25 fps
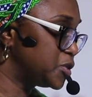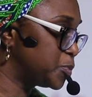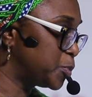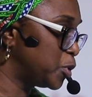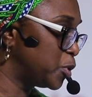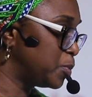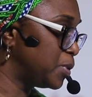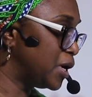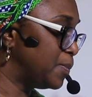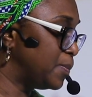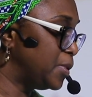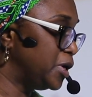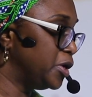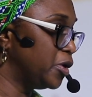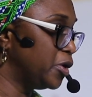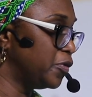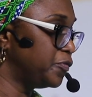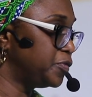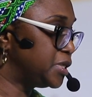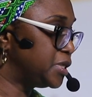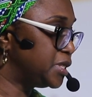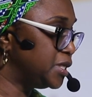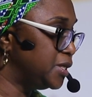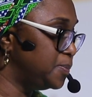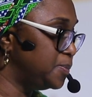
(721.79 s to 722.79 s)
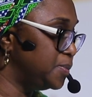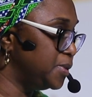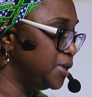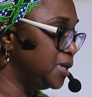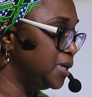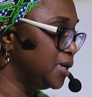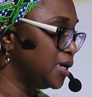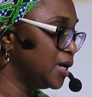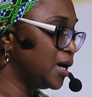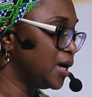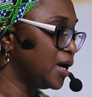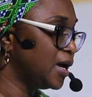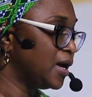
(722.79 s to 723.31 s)
probably of
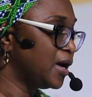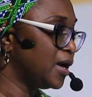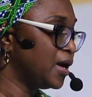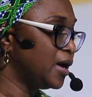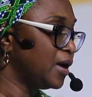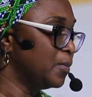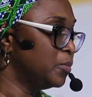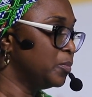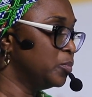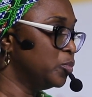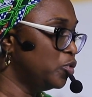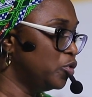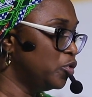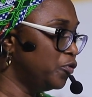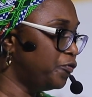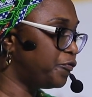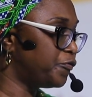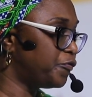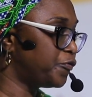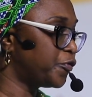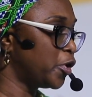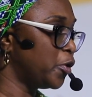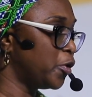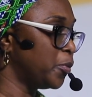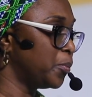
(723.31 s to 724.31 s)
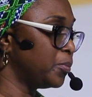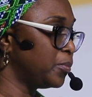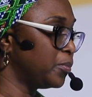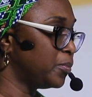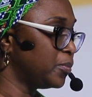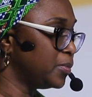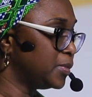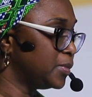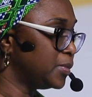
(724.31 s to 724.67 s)
TB move from